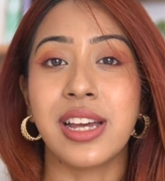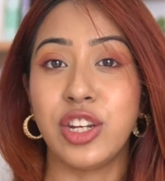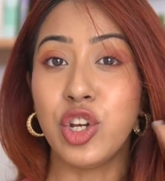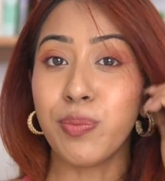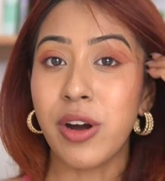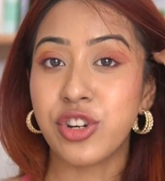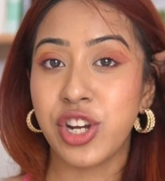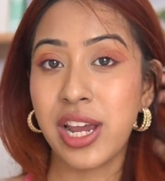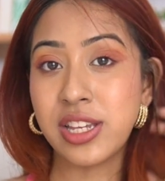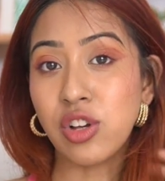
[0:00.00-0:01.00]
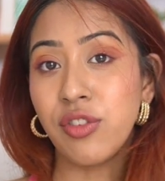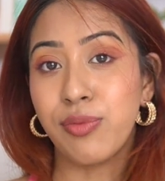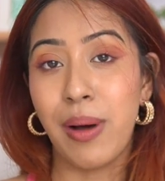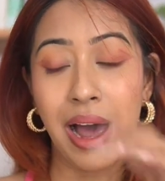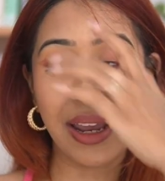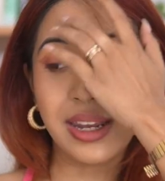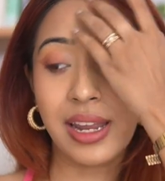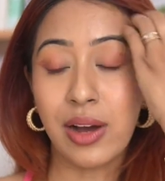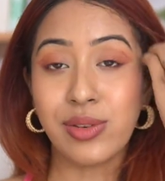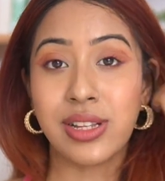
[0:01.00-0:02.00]
a new purchase of mine,
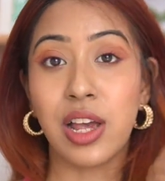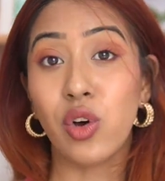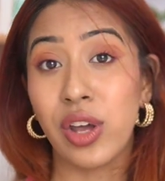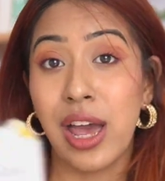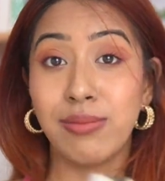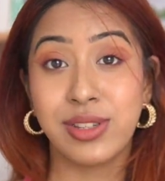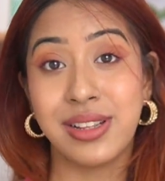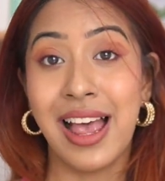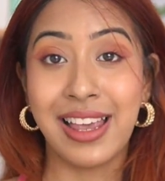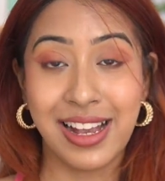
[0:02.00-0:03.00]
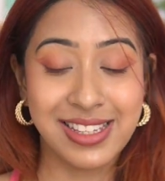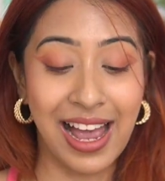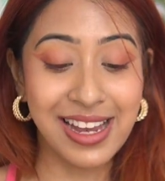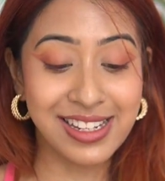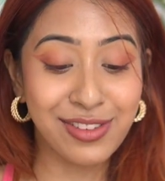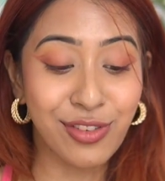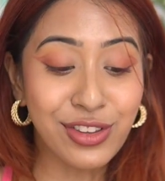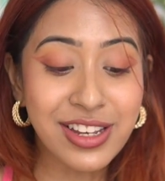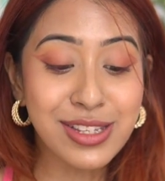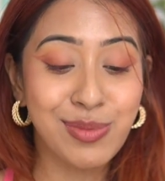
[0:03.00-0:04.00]
and I was like, okay, I'm like excited for
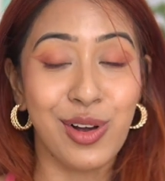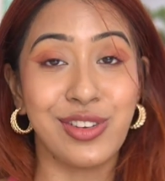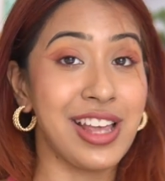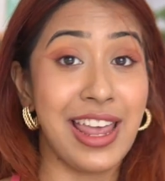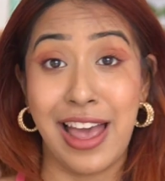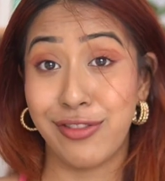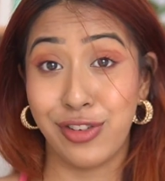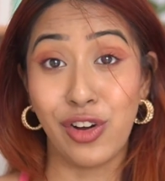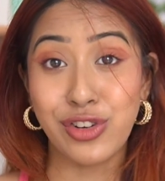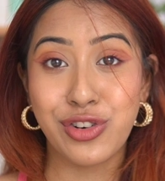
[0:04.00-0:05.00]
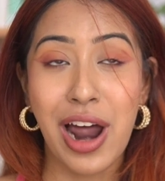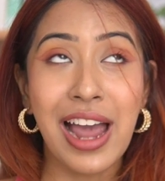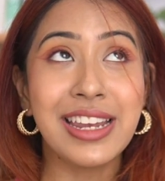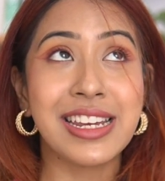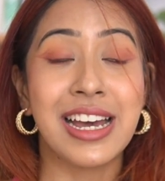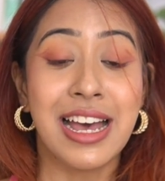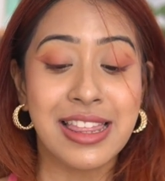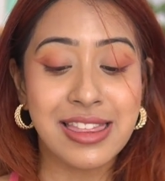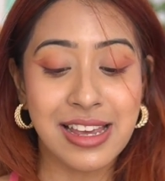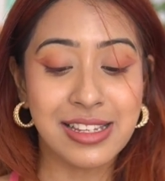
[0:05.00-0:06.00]
this because I have not tried
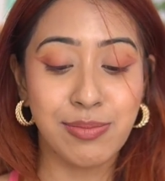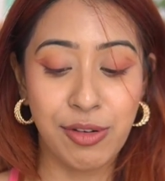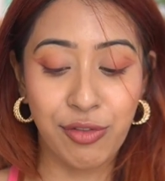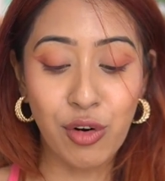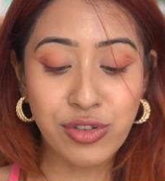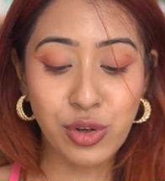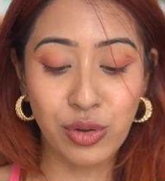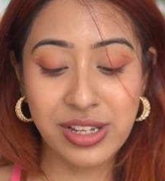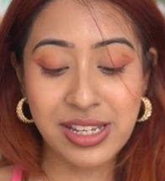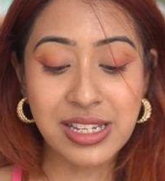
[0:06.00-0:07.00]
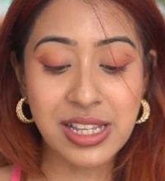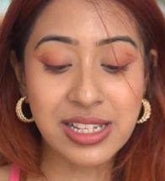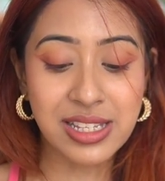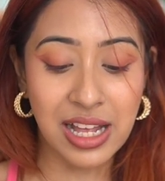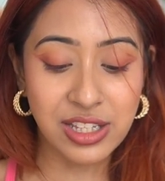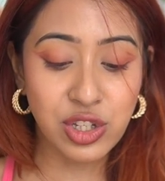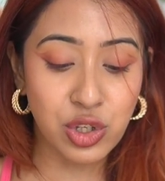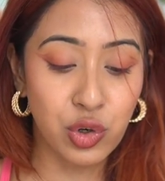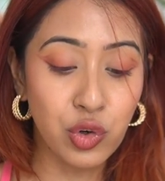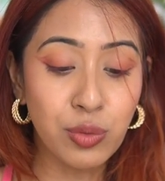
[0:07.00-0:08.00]
this before. So this is the Sun
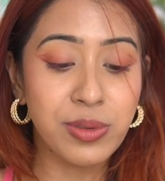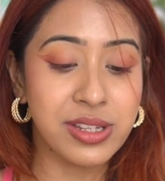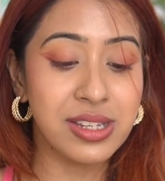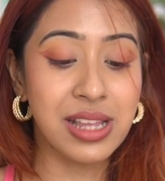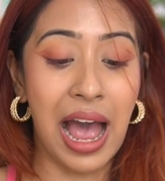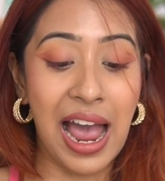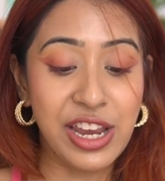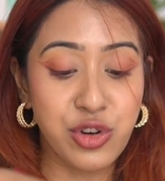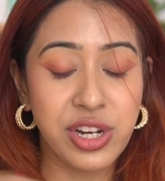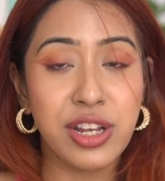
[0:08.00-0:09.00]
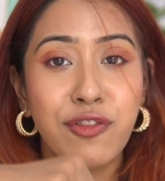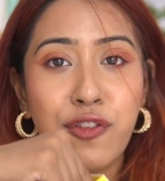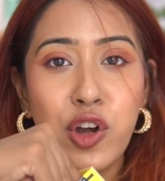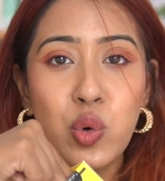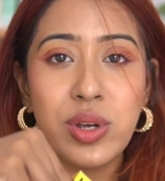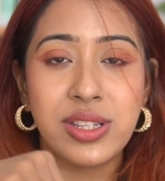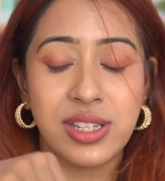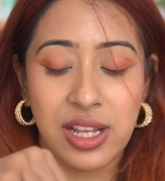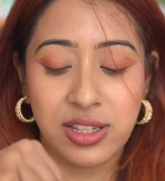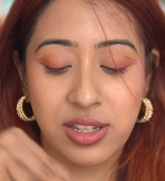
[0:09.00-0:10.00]
Scoop. This is the hydrating fluid
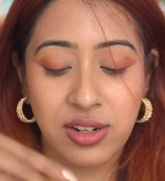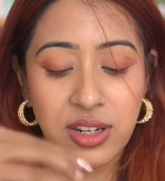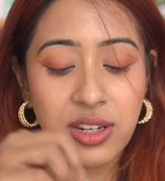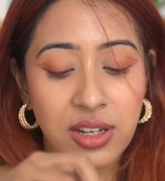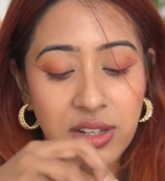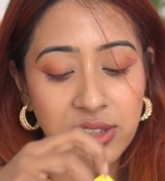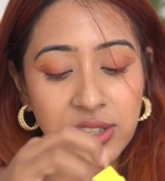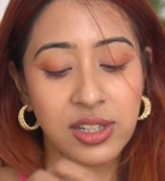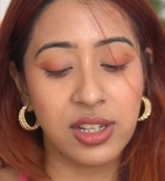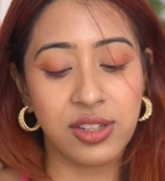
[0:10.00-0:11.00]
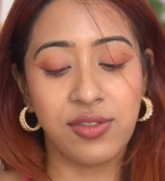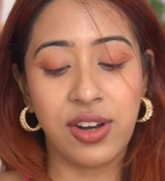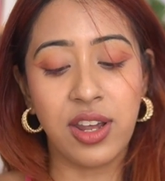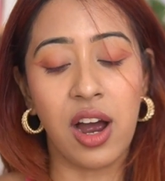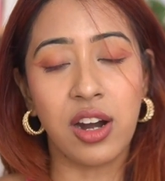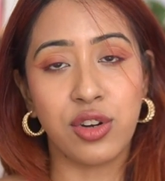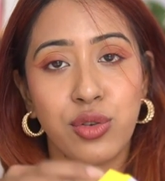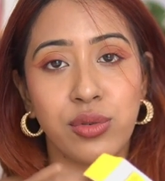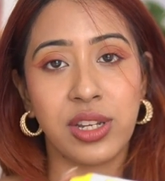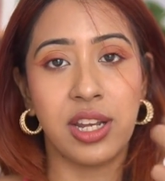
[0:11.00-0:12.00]
sunscreen. It's very hard
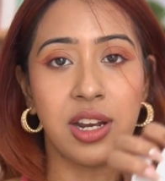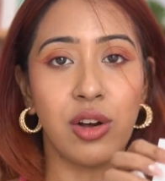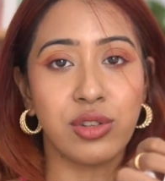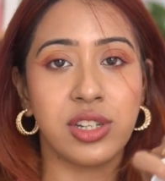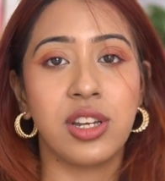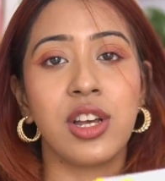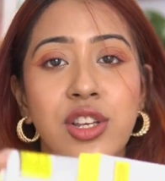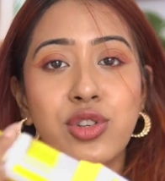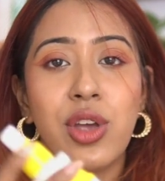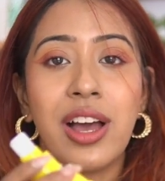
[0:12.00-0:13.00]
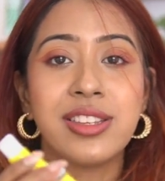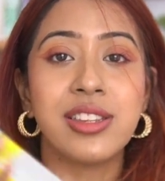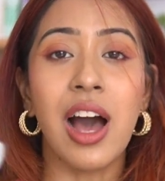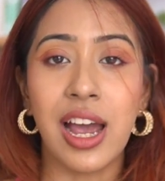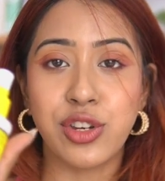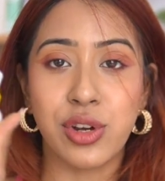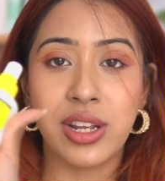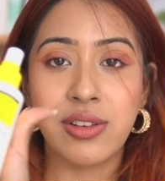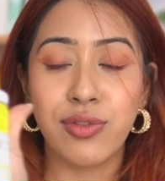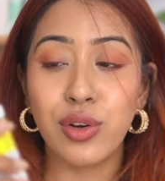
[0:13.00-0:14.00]
to take it out. So yeah, it's the
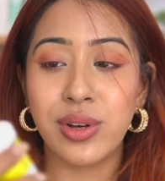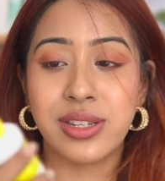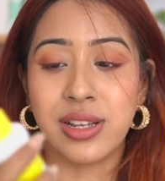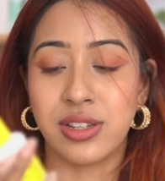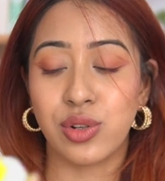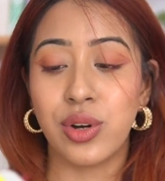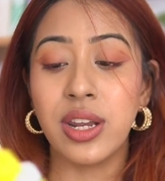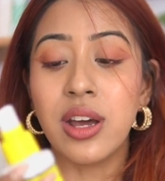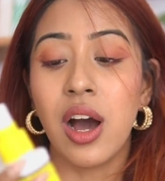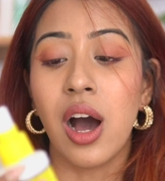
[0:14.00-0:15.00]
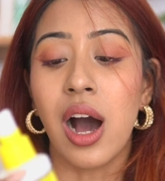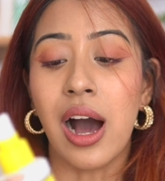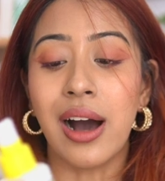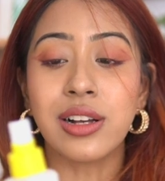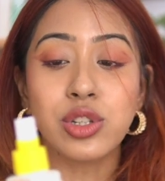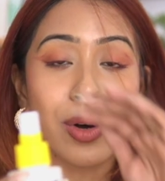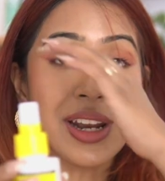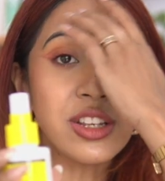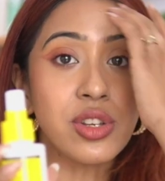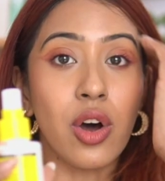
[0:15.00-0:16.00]
hydrating fluid sunscreen. So when
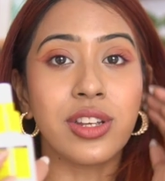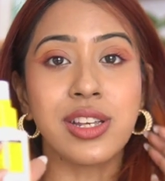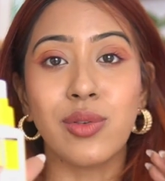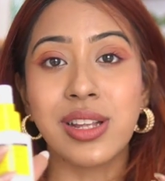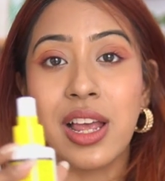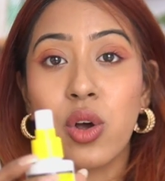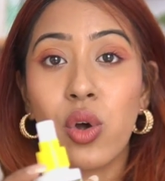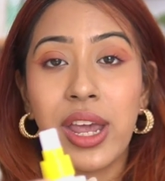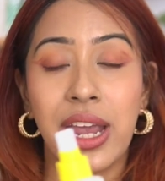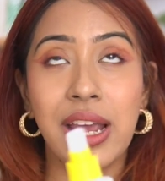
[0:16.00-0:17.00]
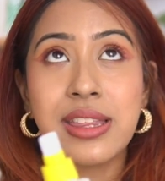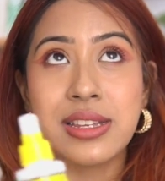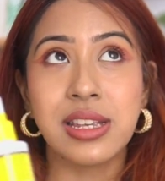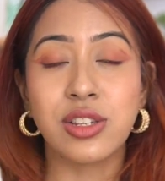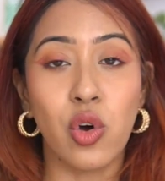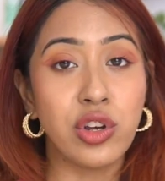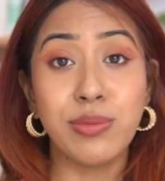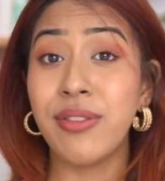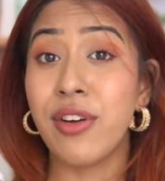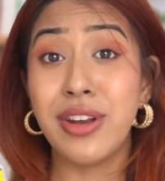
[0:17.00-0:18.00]
I saw this, I was like, okay, this is going
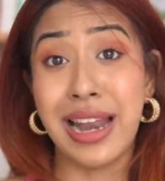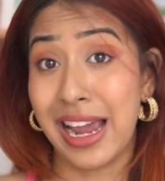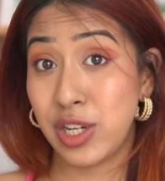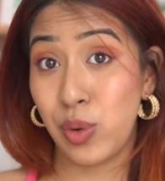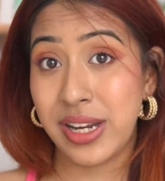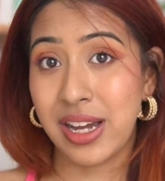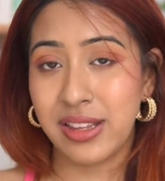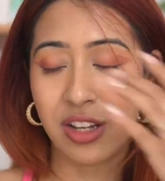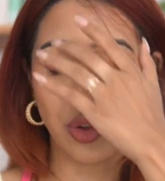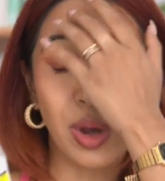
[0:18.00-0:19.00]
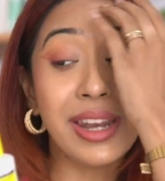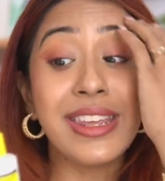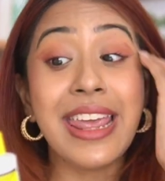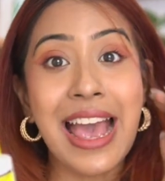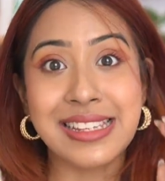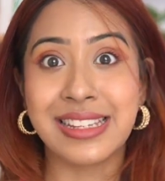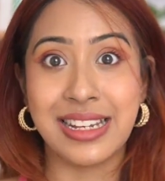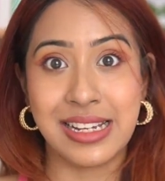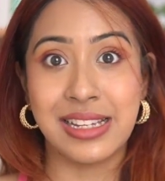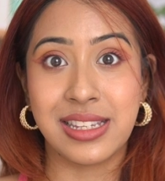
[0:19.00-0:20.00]
to be very lightweight, I think so. And yes,
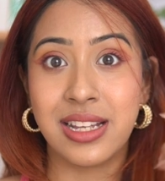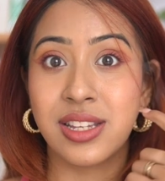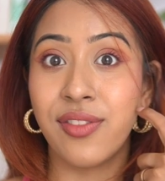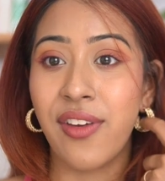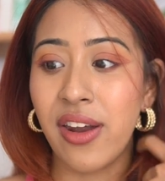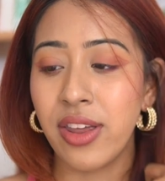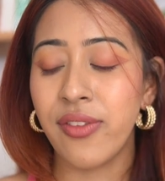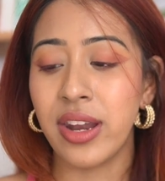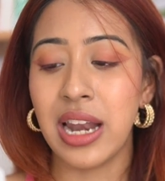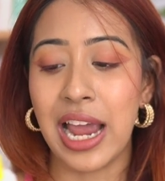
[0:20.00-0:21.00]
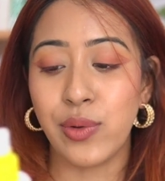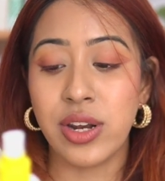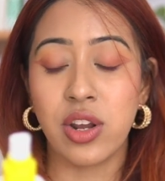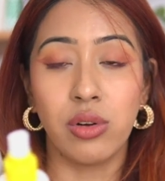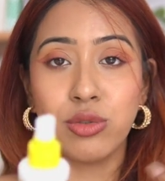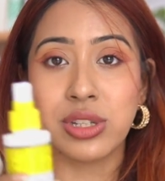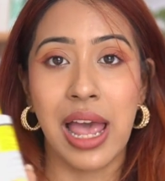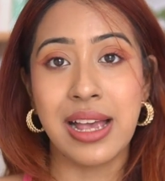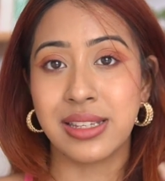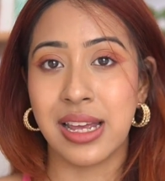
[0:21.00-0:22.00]
it is. It's very, very lightweight. It almost
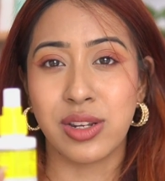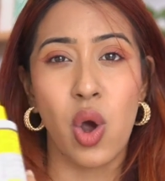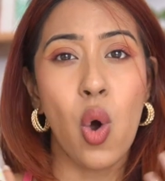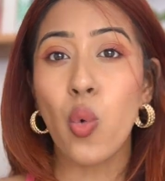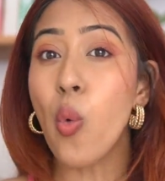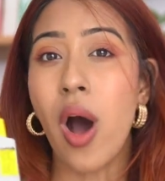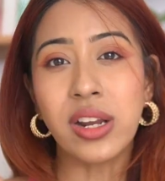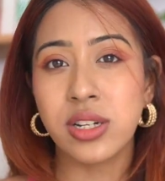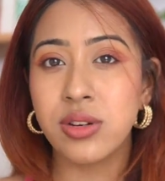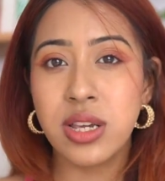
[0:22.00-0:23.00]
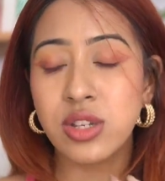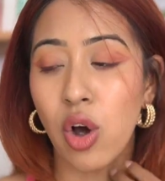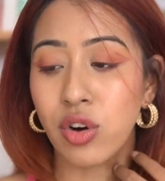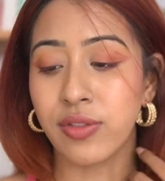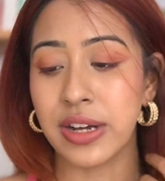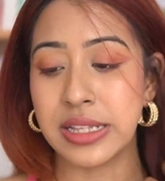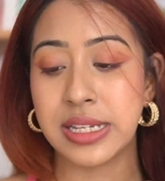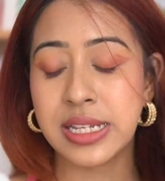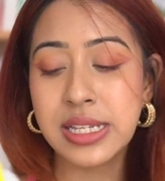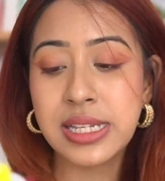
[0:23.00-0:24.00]
has that watery sort of
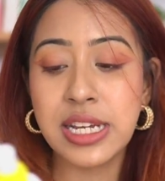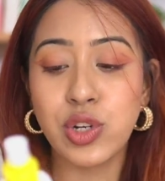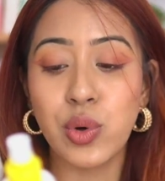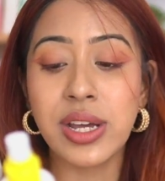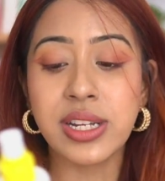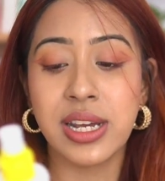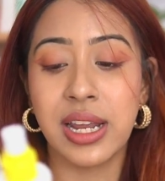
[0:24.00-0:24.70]
consistency to it, and